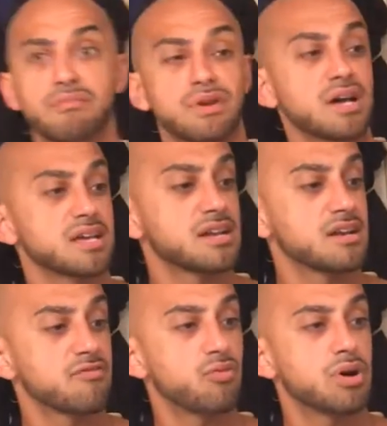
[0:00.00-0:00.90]
if I'm not getting
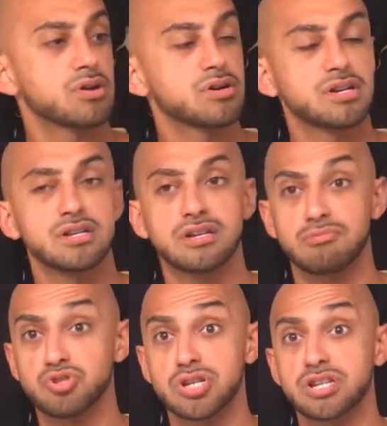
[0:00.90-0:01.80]
enough water in.
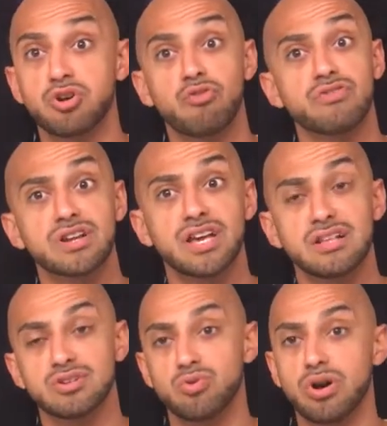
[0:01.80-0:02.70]
I'm drinking over a
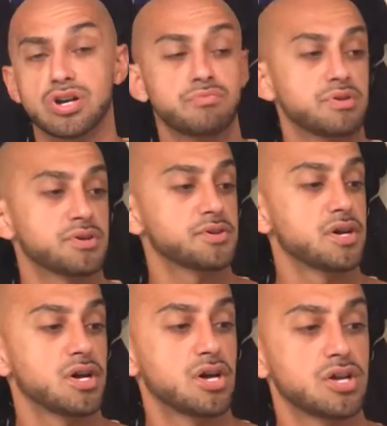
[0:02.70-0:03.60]
gallon of water, but
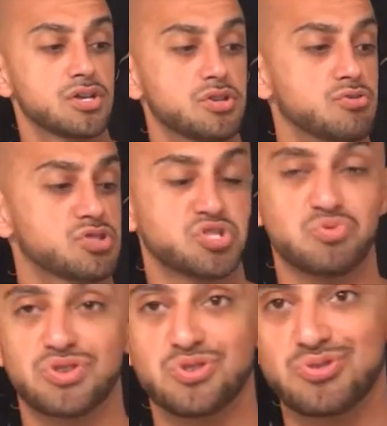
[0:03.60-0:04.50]
you know, it's just
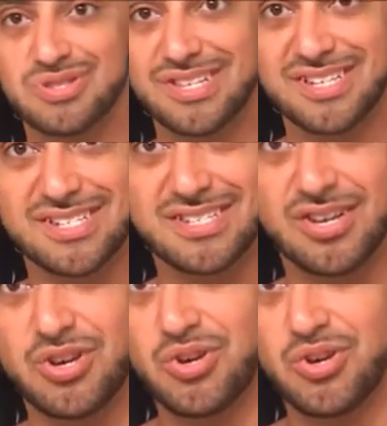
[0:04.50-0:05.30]
one of those things.